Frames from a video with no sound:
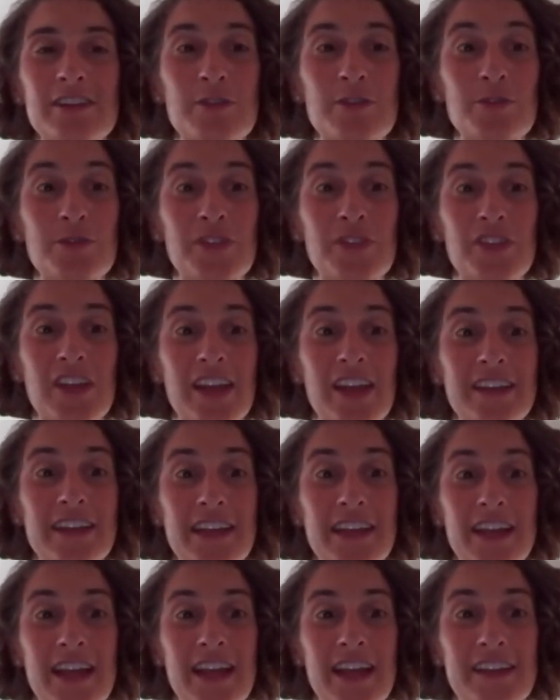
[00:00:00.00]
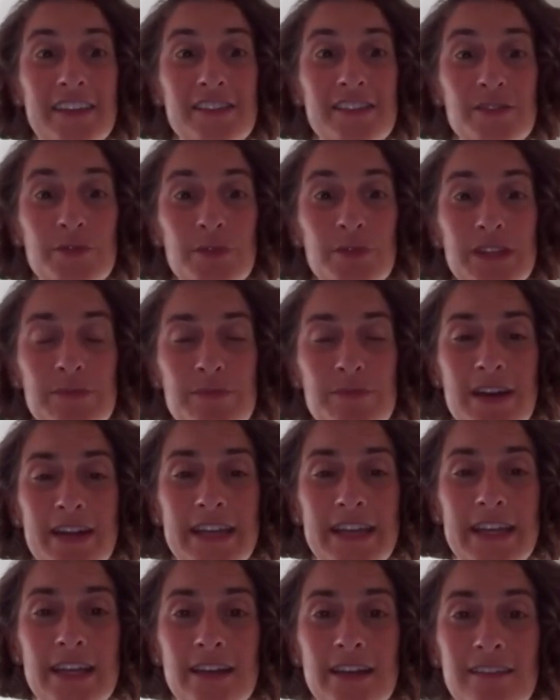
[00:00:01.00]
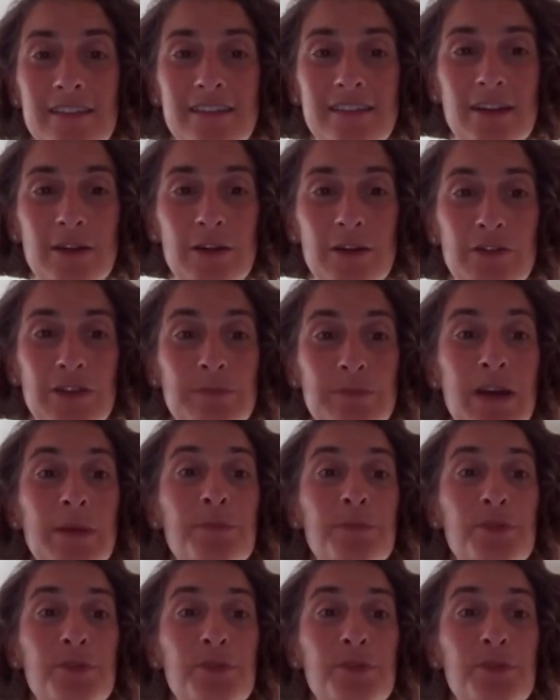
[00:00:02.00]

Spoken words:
it goes hand in hand with my